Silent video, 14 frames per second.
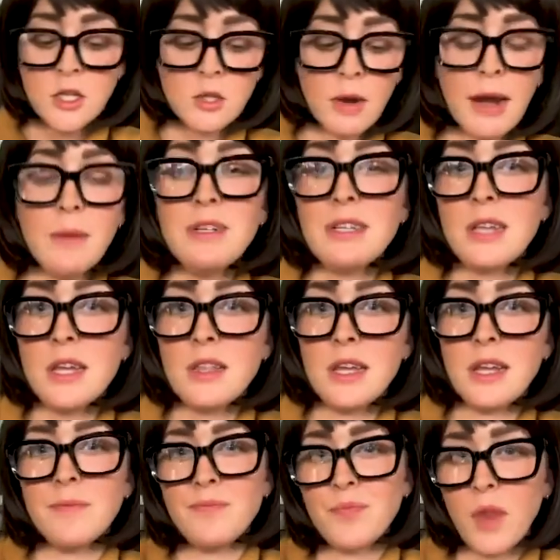So I would say
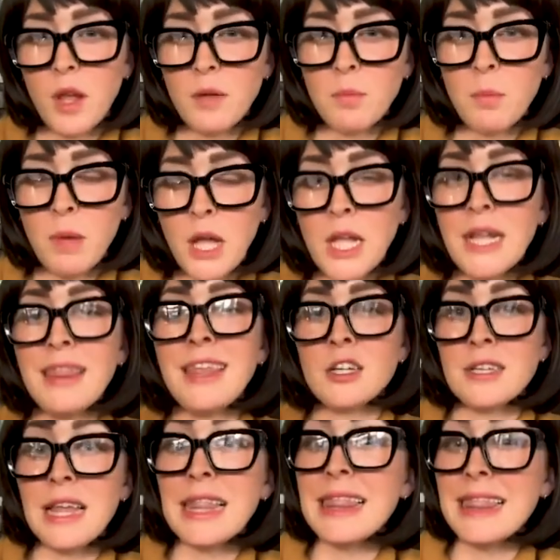that there's